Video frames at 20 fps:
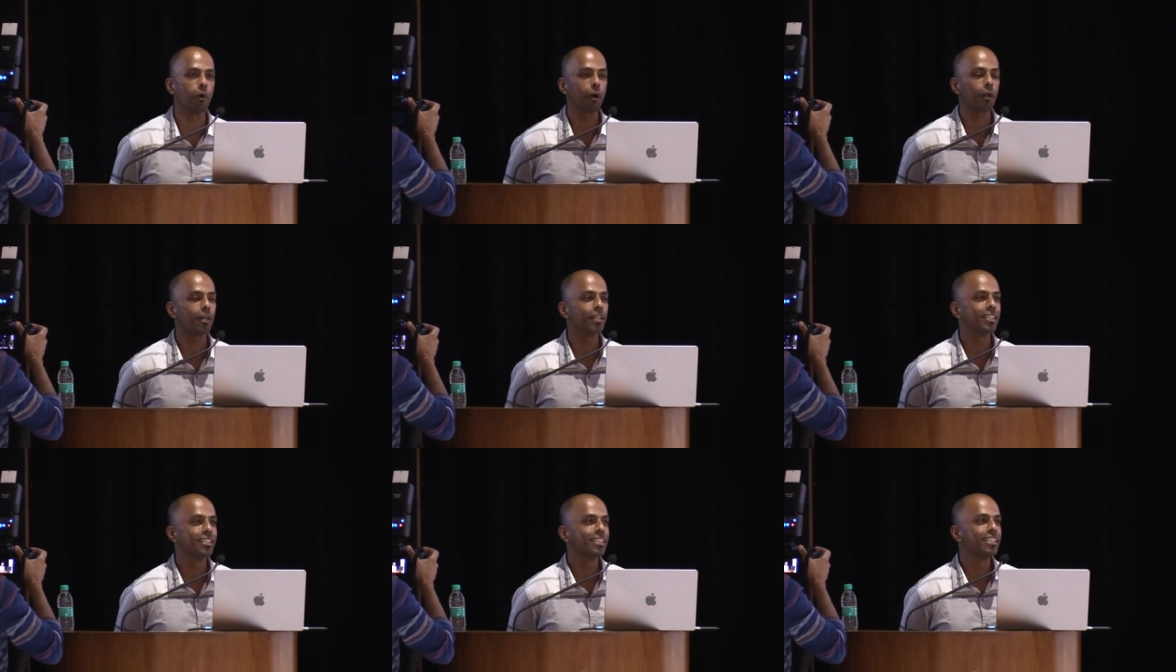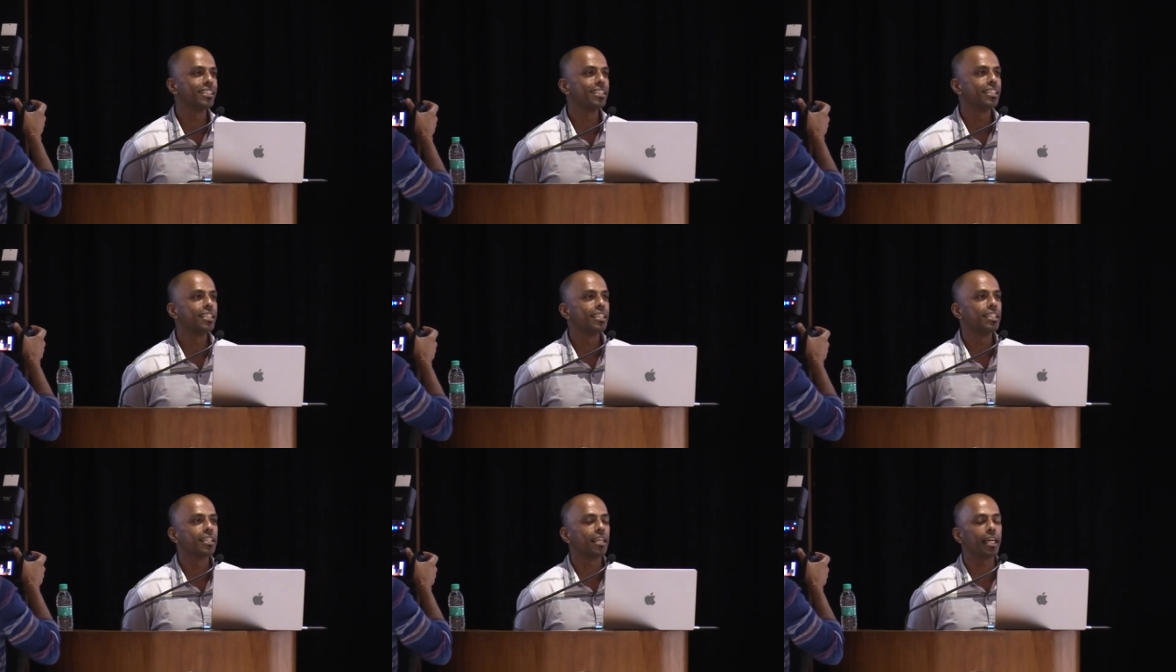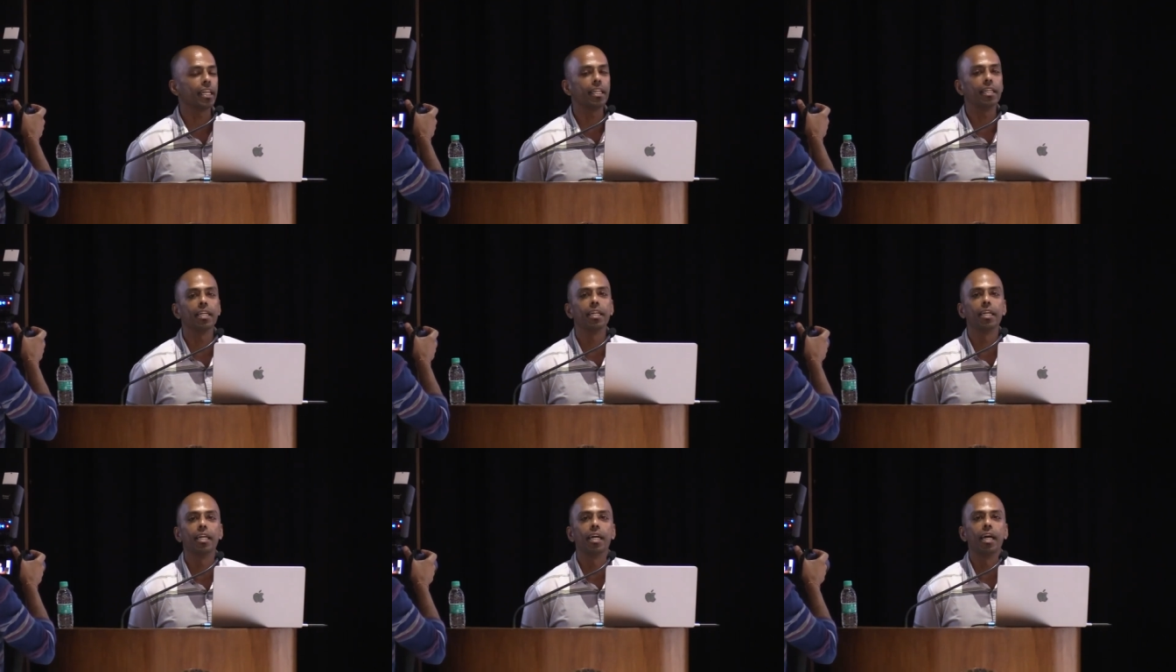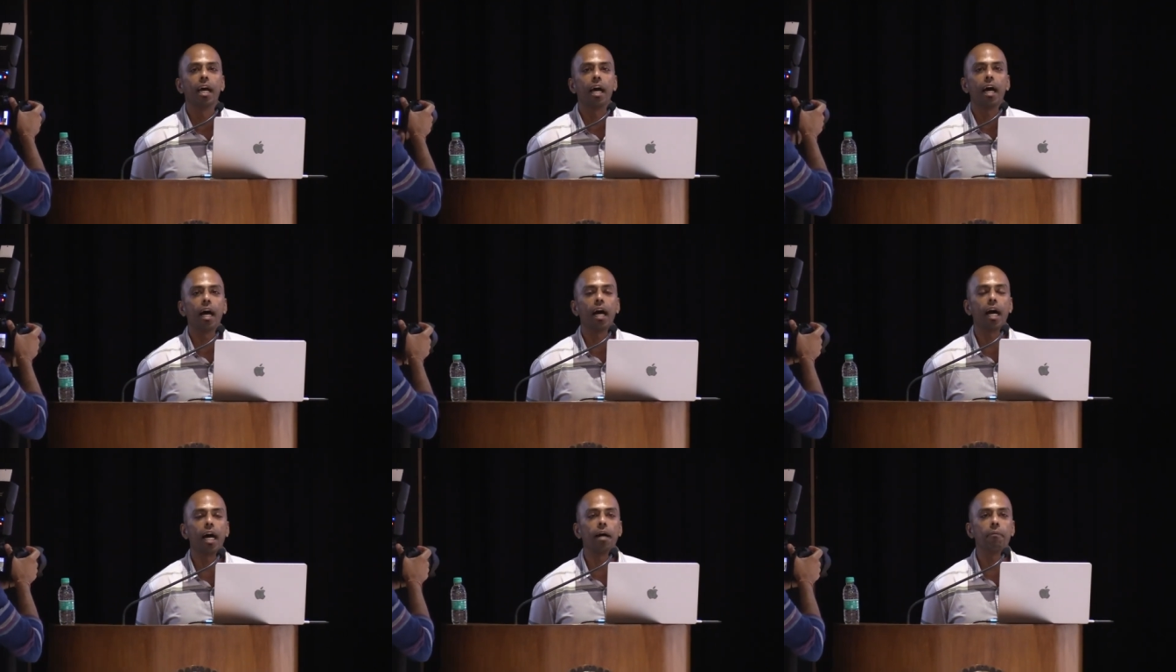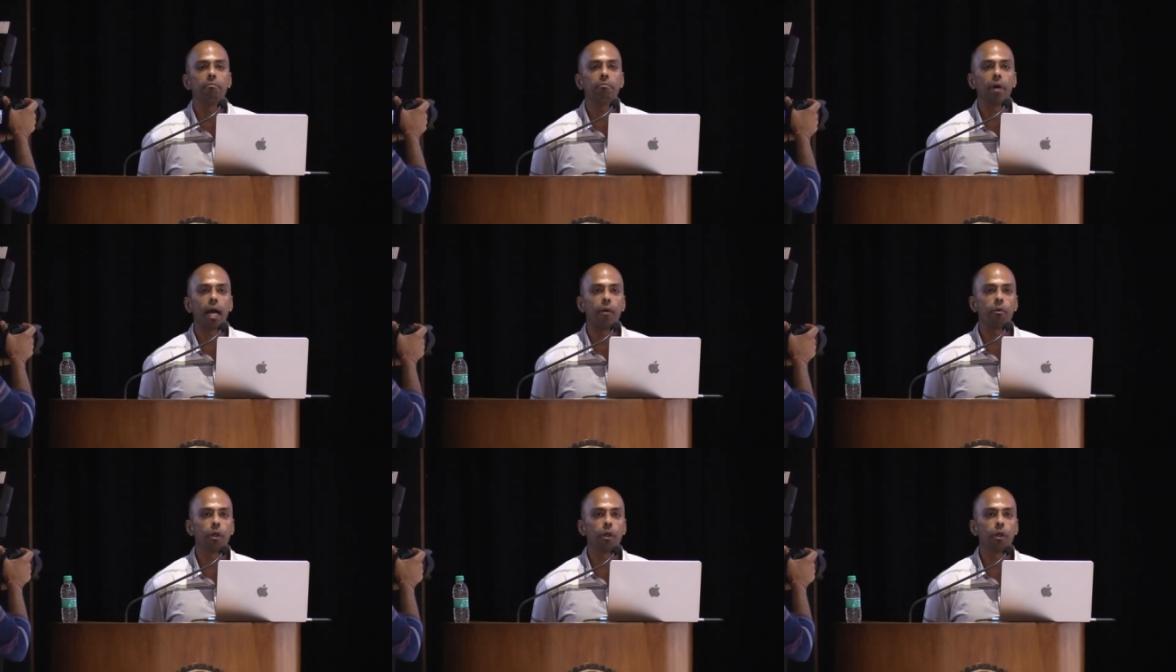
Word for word: before. Right? And um,